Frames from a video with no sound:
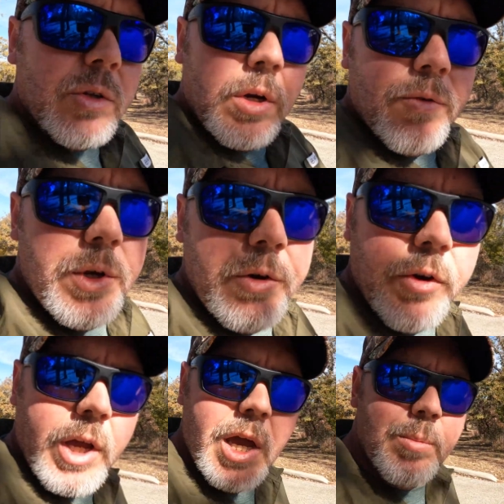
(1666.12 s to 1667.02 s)
several
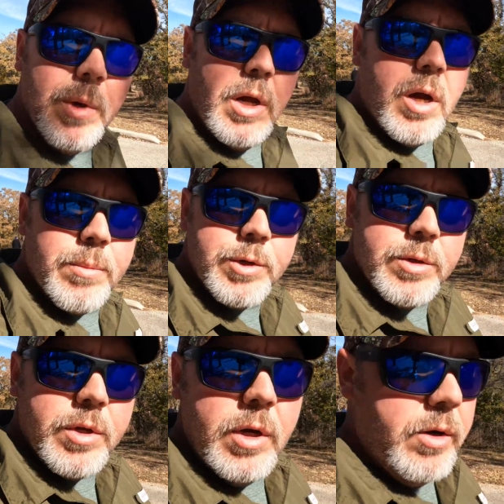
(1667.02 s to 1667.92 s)
different camping
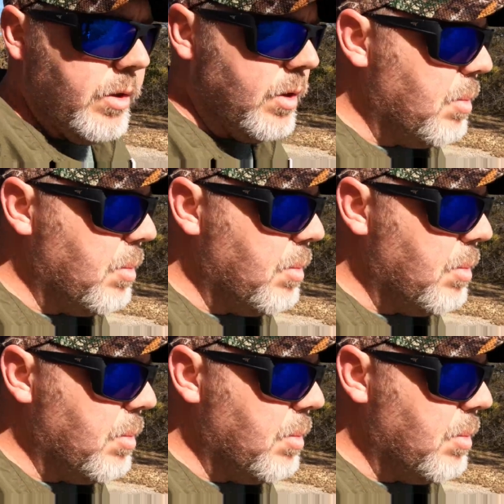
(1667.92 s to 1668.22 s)
options here at the